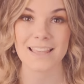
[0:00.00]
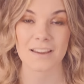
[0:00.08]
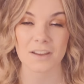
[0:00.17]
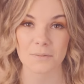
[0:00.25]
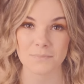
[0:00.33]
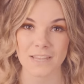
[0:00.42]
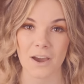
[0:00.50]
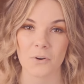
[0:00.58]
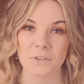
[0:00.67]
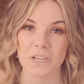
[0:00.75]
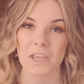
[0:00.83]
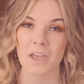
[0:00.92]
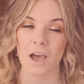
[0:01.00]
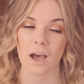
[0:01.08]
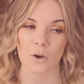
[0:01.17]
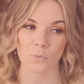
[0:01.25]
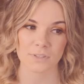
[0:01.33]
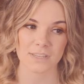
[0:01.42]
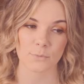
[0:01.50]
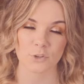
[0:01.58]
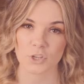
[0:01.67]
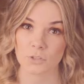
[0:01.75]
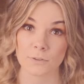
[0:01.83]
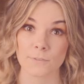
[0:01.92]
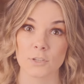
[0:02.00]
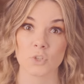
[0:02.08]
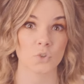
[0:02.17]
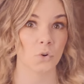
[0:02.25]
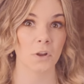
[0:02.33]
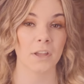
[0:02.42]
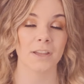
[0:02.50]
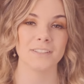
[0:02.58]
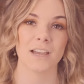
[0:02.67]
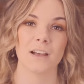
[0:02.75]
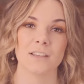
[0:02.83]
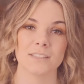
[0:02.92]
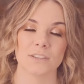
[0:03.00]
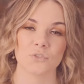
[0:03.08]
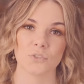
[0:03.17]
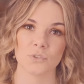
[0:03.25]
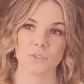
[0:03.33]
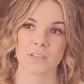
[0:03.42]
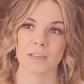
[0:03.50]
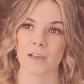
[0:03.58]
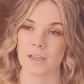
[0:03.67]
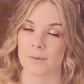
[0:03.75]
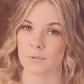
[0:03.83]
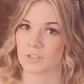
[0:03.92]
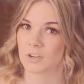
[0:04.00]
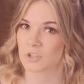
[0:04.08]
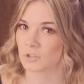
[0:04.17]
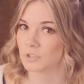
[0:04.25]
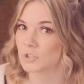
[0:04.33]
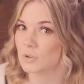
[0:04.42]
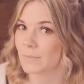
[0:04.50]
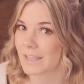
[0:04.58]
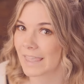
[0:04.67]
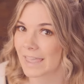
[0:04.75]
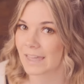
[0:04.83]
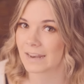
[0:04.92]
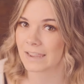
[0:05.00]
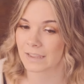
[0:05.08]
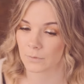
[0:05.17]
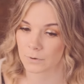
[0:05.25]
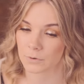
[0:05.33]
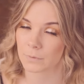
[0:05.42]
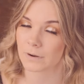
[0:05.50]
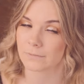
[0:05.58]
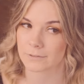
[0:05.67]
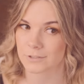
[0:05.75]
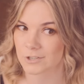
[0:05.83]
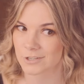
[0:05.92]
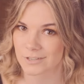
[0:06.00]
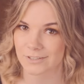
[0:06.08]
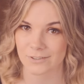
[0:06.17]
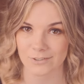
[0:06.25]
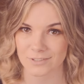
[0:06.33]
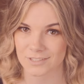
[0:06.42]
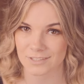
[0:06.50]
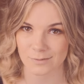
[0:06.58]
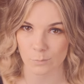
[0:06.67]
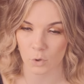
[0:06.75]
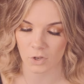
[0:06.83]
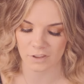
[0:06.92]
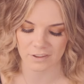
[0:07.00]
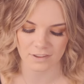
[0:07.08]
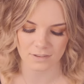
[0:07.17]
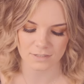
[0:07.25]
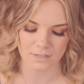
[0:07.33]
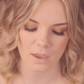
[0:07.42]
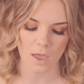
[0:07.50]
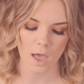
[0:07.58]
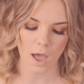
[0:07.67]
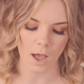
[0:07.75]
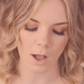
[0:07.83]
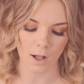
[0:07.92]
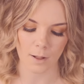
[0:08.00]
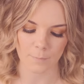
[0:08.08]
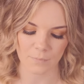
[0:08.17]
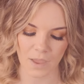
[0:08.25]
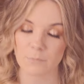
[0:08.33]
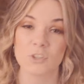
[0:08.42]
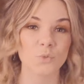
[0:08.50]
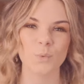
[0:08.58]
that comes out. We'll see what Shields of Astroya does, introducing a potential new mechanic. I wonder whatever the shield symbol is. I'm just